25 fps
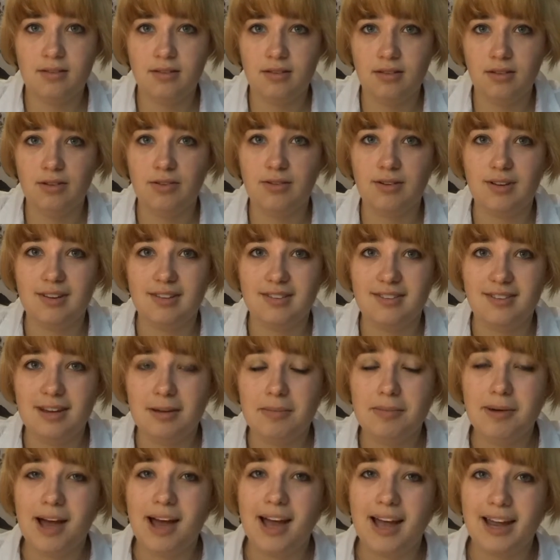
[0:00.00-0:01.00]
you can see
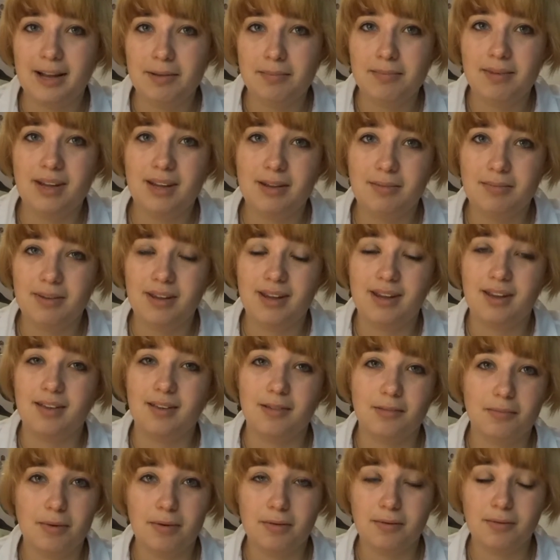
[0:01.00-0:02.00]
behind me
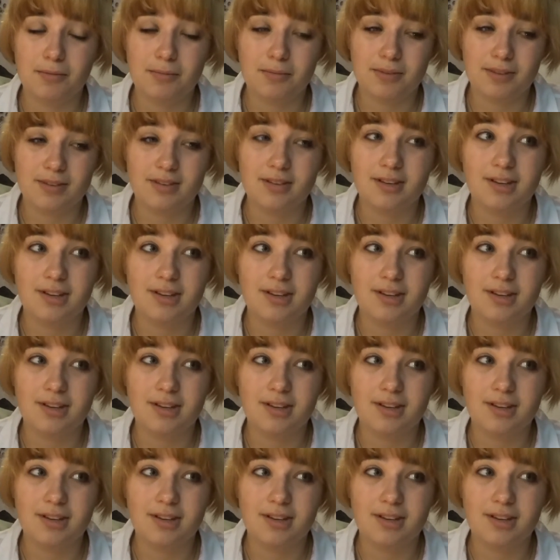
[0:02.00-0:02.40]
because my room is a